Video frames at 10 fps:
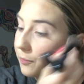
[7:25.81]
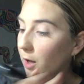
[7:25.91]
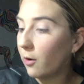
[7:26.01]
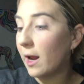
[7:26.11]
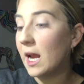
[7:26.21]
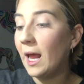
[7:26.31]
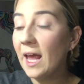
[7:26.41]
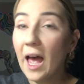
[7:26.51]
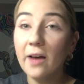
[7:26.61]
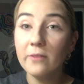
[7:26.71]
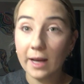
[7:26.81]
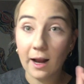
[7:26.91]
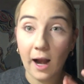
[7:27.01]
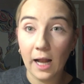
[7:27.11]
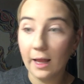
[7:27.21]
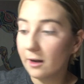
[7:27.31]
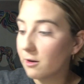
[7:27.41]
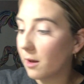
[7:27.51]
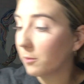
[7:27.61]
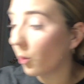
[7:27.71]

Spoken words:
All right, and I have like a highlighter that I'm